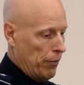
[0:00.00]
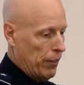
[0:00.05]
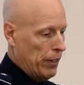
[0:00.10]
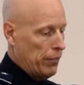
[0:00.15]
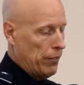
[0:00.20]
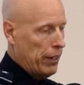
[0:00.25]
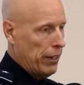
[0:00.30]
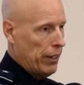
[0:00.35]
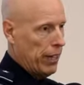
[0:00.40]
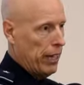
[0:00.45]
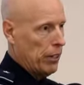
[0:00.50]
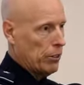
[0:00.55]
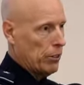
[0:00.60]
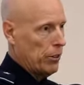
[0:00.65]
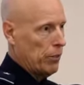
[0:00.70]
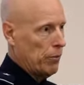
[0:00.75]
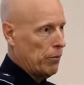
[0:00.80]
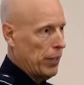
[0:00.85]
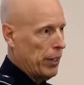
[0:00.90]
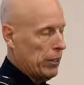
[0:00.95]

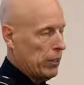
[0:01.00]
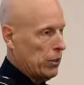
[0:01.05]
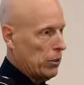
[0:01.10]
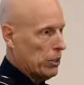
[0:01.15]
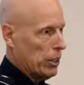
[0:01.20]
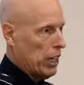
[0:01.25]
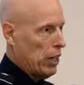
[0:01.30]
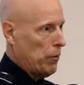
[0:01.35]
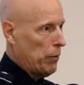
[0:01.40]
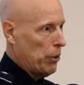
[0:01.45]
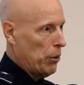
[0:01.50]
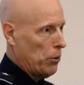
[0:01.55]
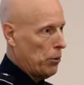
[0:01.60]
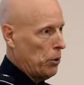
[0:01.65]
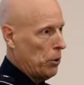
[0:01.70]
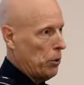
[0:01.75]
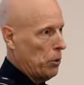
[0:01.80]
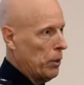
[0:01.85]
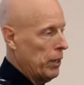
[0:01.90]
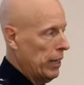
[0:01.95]
50,000 vehicles coming
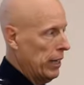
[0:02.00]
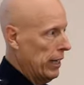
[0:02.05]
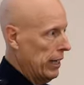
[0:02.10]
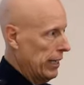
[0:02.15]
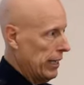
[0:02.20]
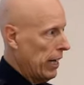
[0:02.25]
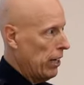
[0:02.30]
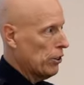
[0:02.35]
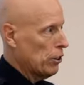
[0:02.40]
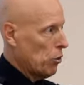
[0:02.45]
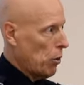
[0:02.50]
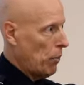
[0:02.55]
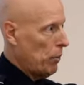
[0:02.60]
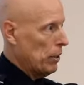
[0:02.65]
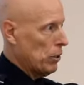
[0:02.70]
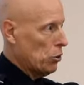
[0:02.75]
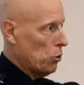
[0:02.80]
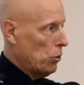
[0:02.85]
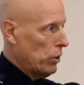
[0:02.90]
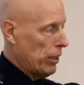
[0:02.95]
through, down to around
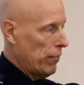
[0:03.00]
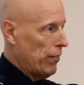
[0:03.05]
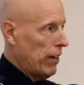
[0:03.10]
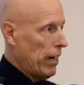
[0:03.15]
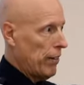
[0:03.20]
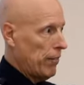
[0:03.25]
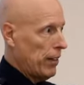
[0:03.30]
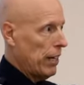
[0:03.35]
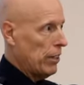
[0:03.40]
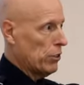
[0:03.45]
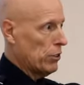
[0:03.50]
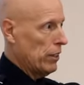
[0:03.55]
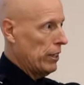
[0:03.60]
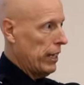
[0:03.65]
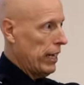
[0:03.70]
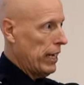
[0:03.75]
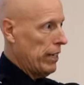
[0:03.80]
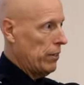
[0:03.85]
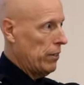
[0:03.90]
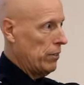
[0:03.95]
about 25,000
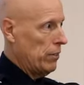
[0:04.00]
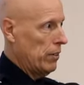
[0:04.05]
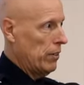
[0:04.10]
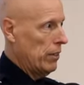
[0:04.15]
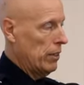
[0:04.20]
now.